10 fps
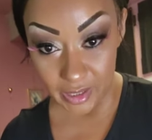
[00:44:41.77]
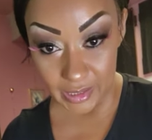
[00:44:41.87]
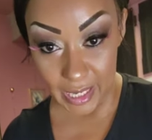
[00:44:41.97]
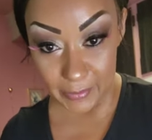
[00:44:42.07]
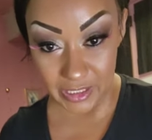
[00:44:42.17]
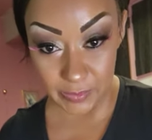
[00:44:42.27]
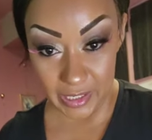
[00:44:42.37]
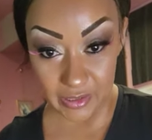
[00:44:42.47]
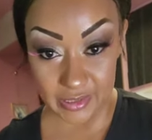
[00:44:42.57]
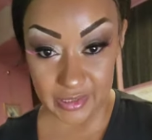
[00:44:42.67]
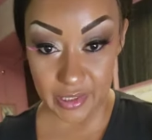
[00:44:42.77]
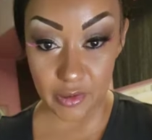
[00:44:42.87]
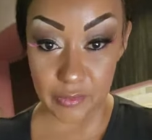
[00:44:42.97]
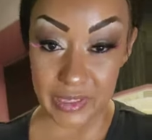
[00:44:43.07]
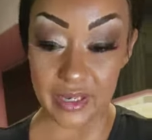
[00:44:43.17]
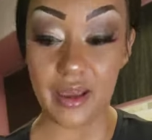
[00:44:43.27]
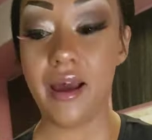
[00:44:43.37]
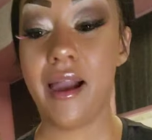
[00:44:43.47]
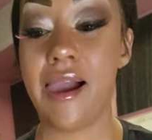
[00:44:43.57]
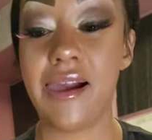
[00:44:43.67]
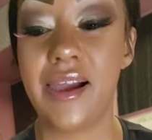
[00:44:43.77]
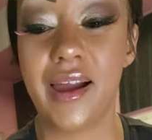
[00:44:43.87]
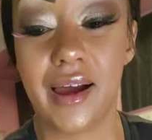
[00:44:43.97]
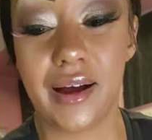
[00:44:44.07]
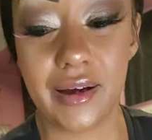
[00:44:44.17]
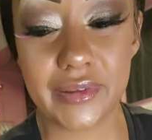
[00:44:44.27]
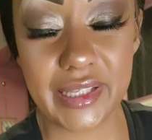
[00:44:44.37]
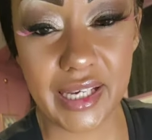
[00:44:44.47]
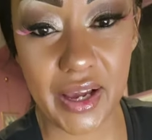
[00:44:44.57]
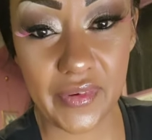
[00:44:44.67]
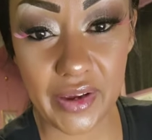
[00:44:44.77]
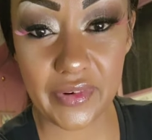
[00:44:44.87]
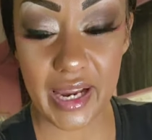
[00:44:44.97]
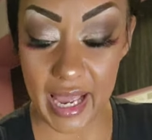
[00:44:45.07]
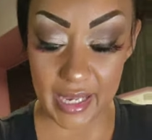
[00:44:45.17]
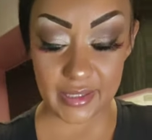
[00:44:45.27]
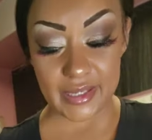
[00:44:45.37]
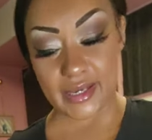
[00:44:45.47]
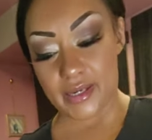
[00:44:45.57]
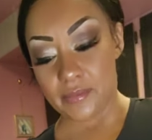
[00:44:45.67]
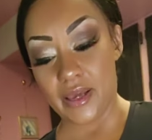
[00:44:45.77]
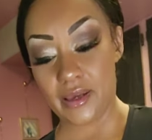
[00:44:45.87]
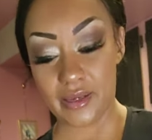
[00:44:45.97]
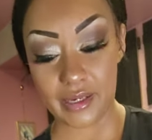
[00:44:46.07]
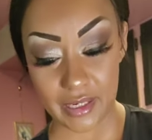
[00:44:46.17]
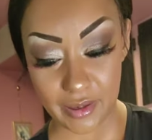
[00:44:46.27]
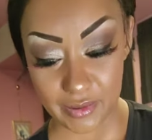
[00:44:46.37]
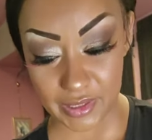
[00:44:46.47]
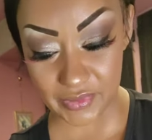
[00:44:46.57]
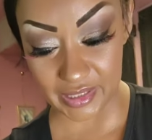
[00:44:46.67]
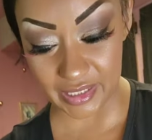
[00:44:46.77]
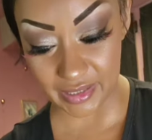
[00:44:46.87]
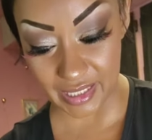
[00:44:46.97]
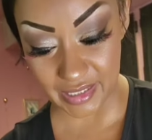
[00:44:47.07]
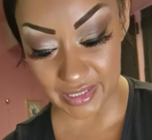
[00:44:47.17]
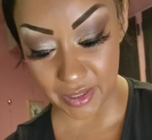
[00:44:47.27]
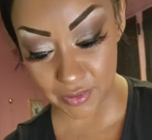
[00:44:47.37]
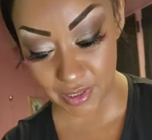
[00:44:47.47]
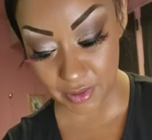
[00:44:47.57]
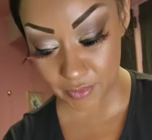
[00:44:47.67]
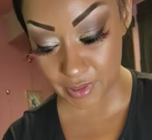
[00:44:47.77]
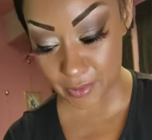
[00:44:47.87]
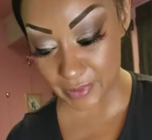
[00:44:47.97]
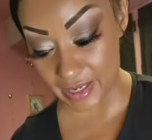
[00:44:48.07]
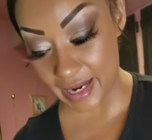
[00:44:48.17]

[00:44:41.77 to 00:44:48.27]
Lamb is better than goat meat. I don't think I've ever had lamb, and I don't even think they sell goat where I'm at.